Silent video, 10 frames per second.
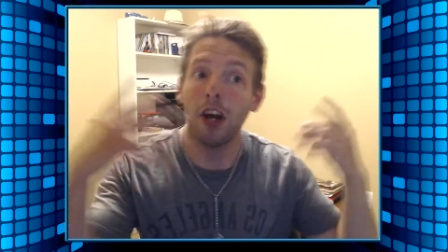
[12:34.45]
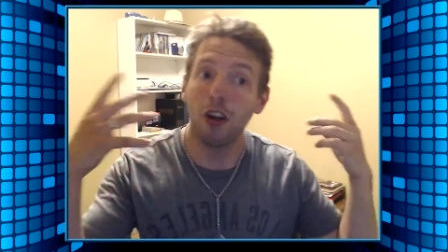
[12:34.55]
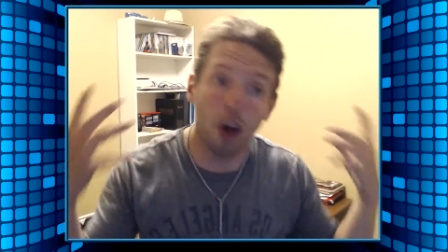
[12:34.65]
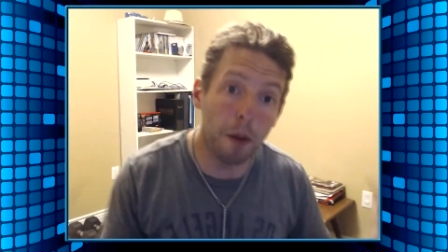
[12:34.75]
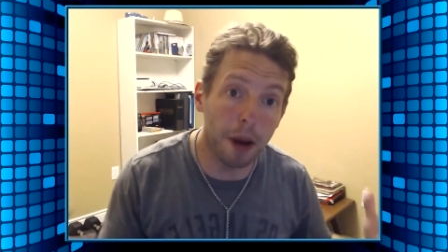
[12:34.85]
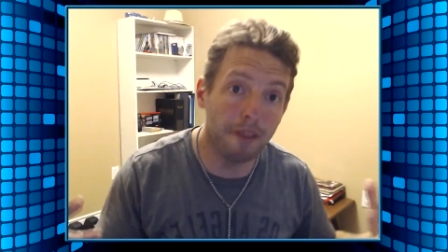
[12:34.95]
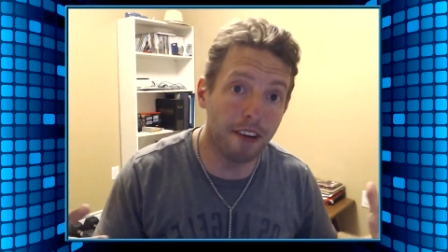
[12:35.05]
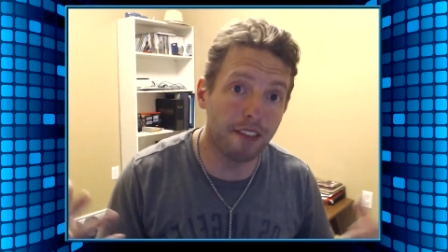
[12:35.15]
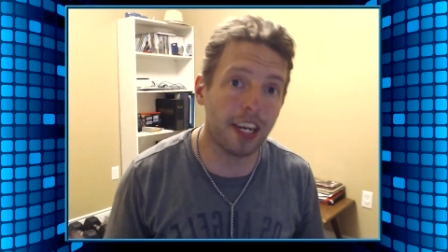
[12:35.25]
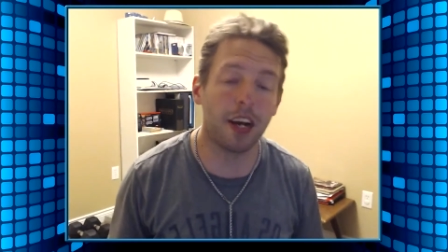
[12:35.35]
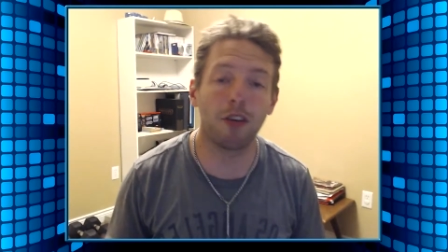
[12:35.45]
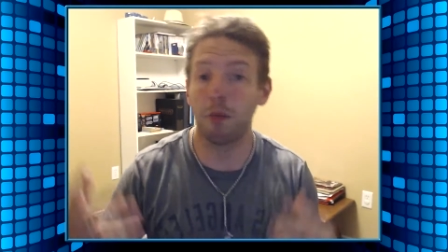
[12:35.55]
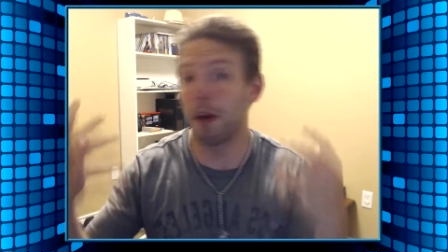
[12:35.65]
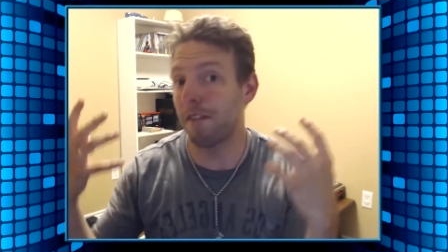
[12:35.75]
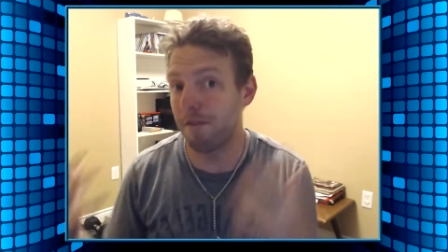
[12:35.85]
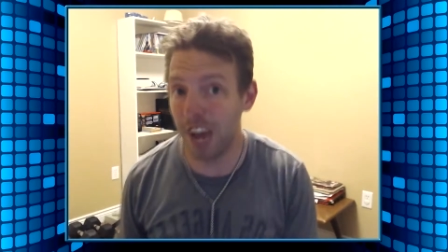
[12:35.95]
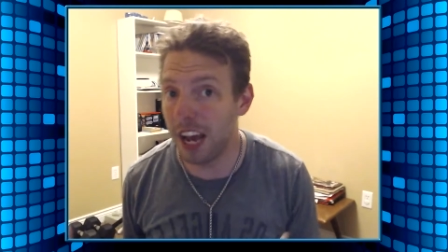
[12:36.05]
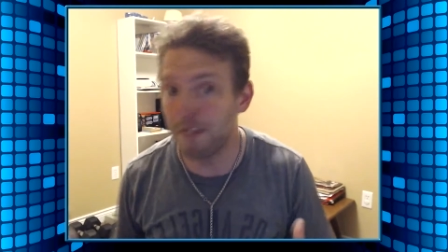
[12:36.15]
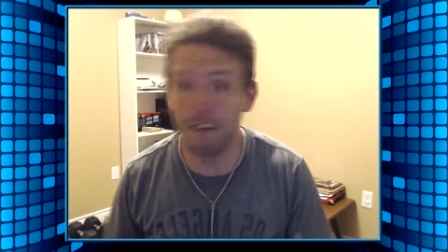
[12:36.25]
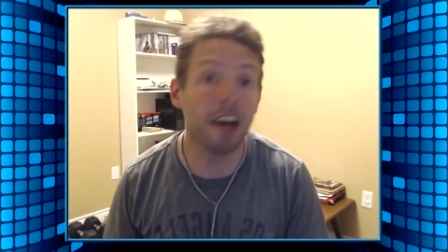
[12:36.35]
not my favorite character, but a
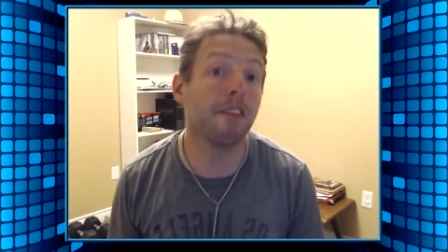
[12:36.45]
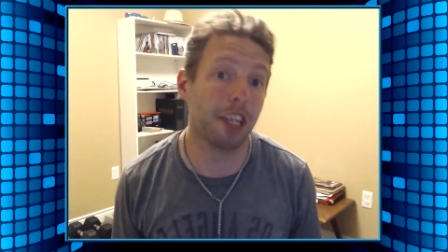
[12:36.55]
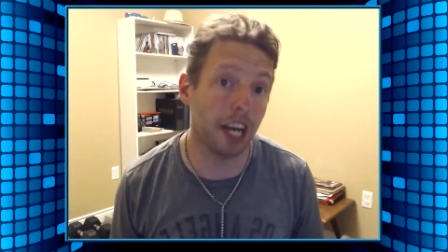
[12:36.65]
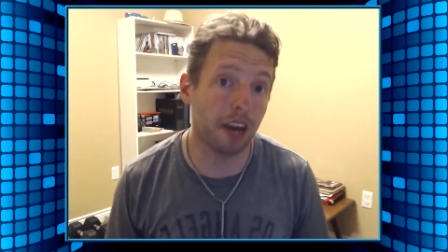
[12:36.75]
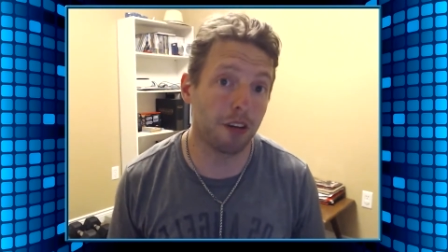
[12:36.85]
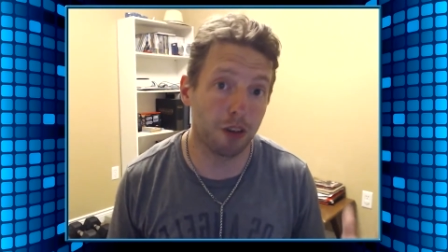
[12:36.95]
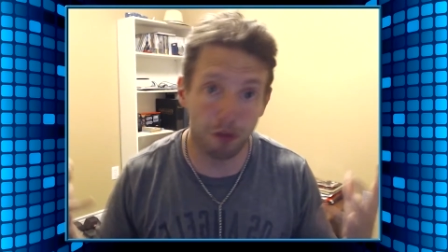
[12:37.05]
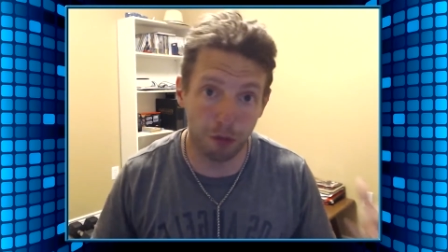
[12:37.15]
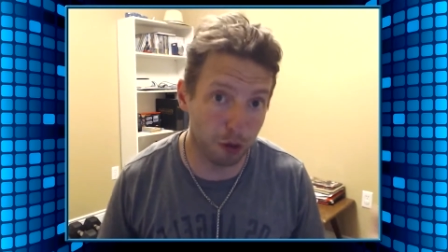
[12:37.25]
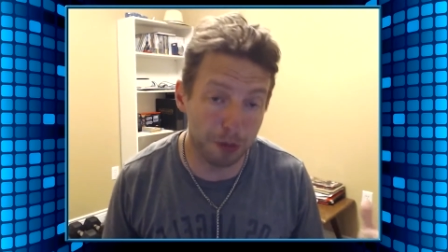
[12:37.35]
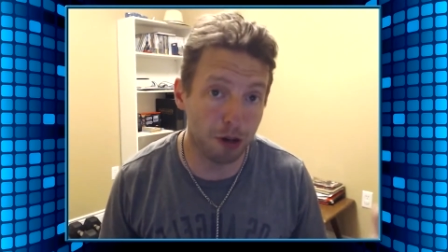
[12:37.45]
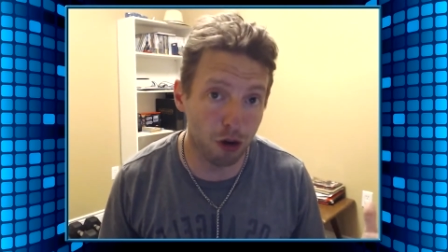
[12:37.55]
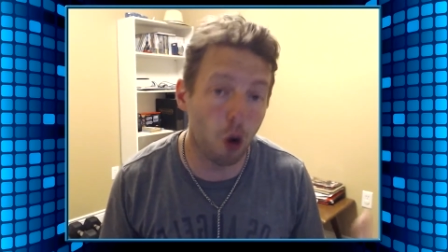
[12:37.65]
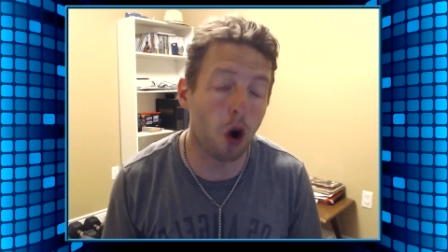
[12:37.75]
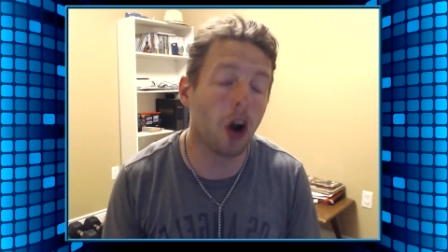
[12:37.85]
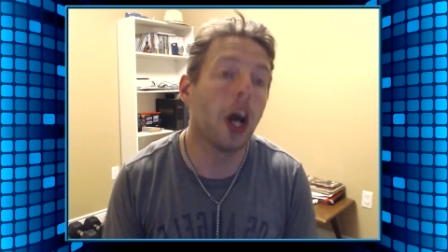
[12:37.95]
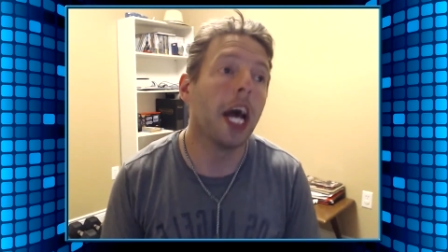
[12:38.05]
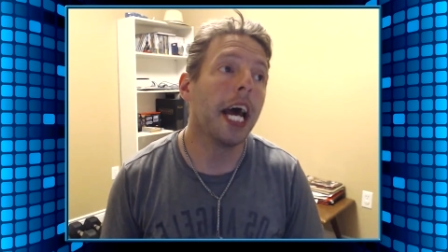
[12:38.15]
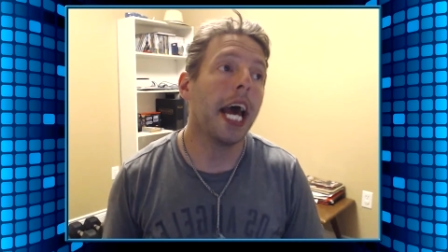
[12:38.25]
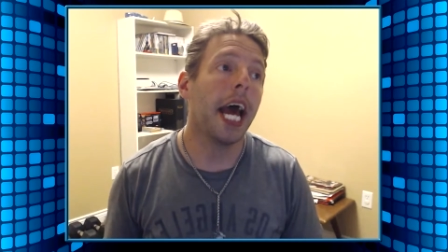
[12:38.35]
fan favorite character to be sure
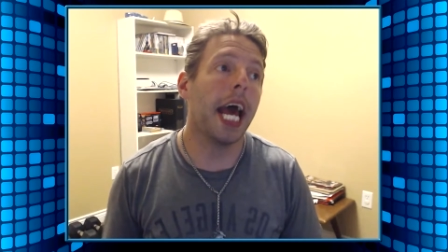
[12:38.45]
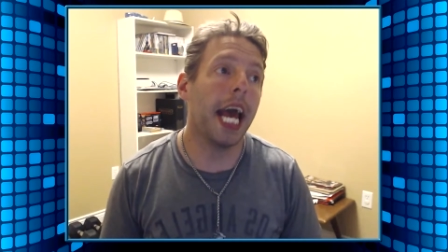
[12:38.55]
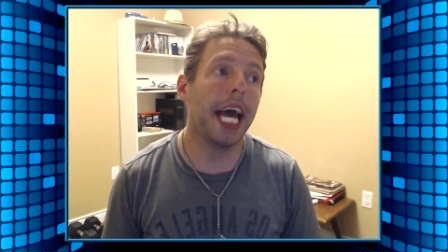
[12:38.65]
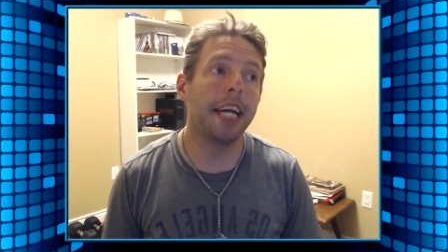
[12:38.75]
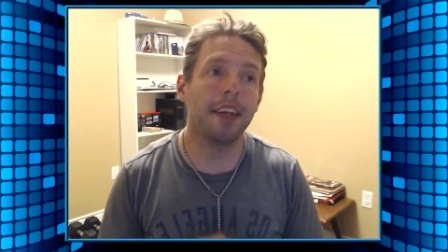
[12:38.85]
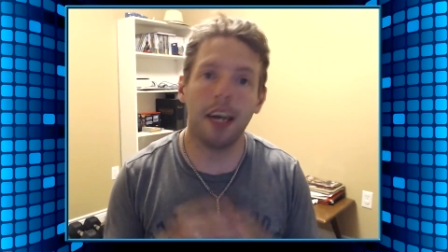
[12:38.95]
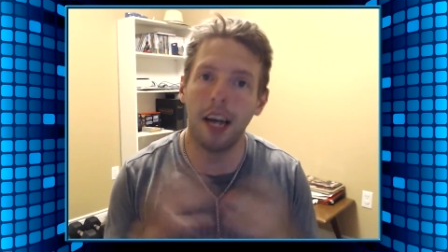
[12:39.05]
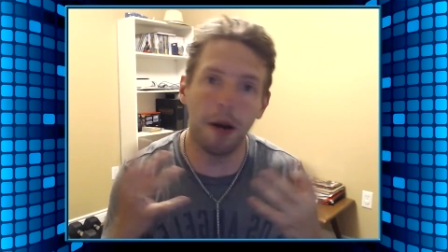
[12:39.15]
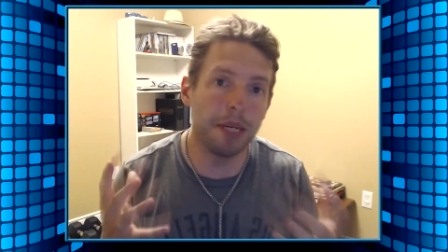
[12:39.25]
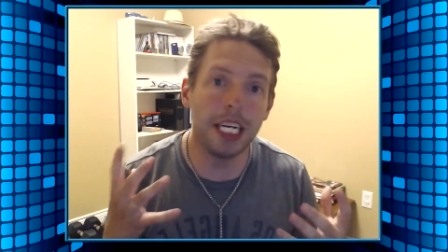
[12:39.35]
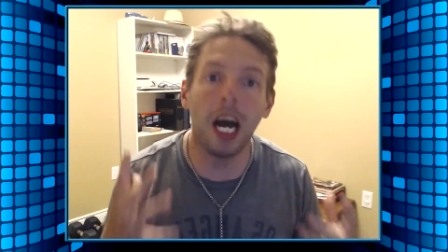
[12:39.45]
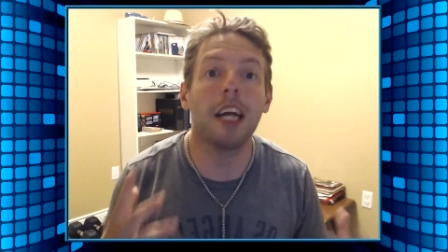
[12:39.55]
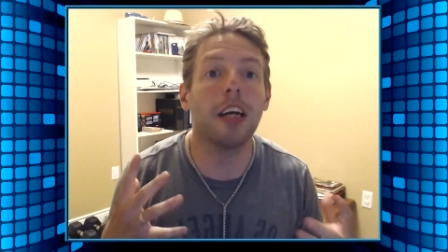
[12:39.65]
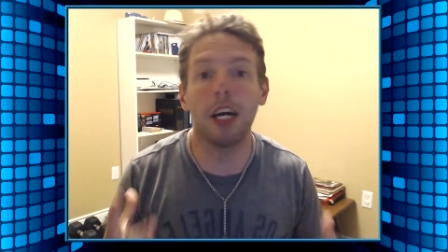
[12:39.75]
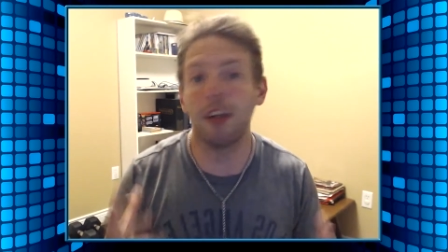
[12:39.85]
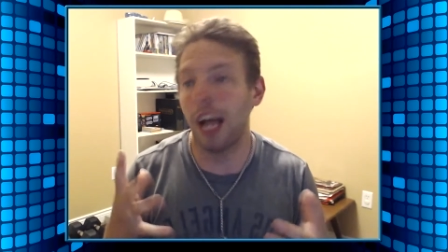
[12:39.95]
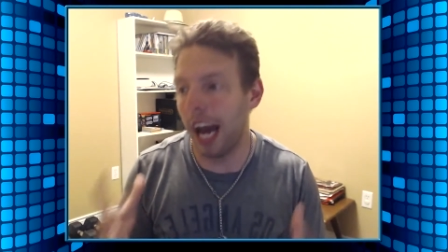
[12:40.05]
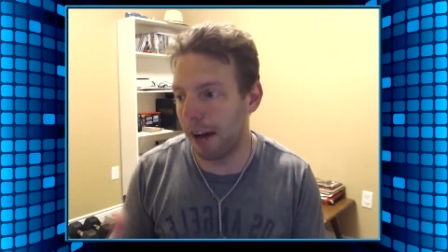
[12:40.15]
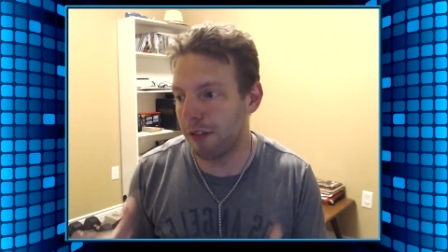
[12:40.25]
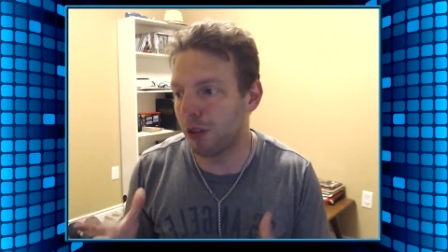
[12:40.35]
and I mean, I, I
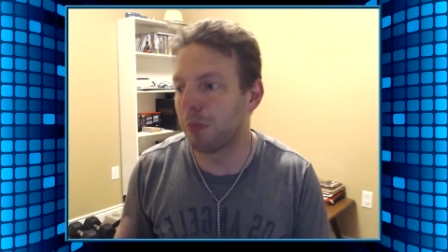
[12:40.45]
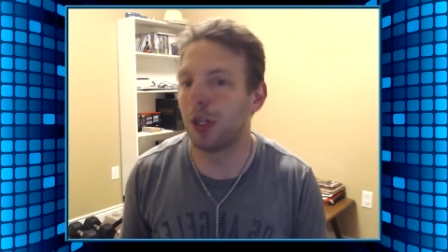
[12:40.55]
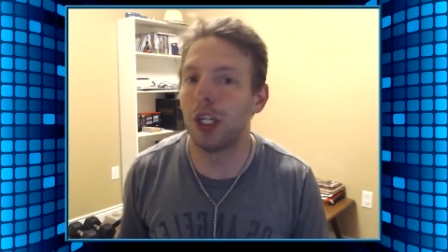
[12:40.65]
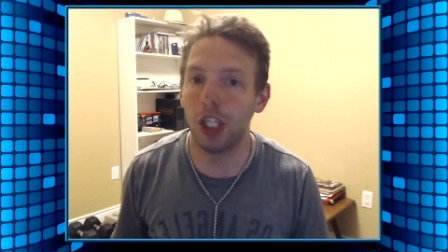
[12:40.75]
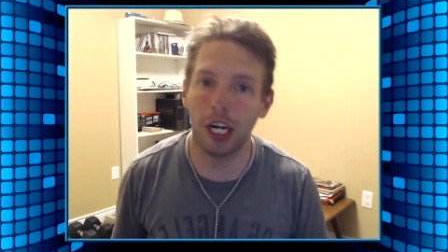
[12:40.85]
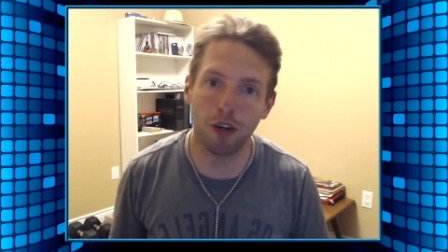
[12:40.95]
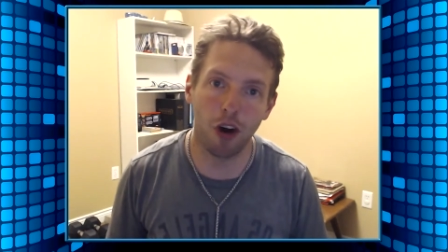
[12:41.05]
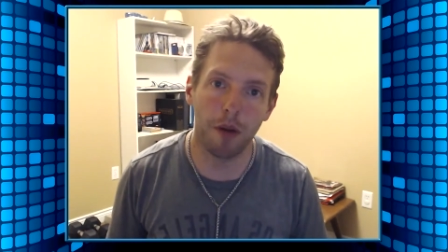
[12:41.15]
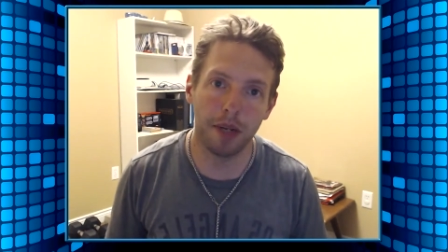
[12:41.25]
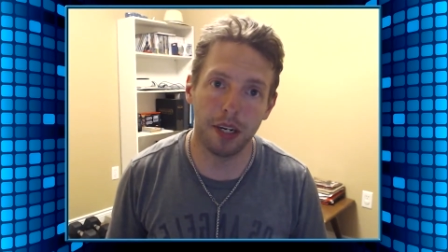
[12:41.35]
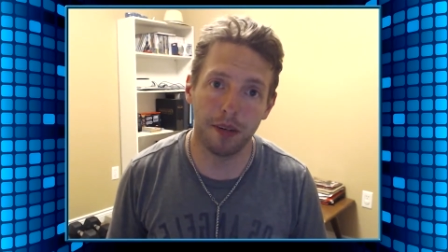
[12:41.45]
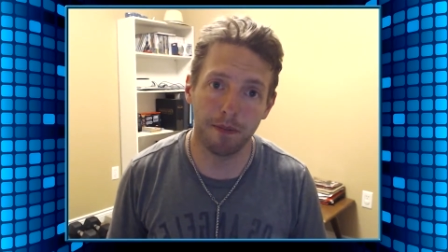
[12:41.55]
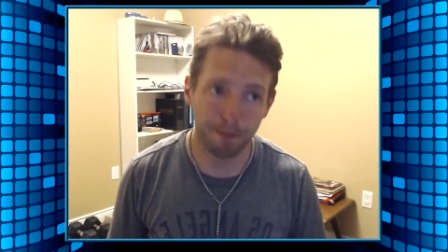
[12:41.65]
have to appreciate Crom here.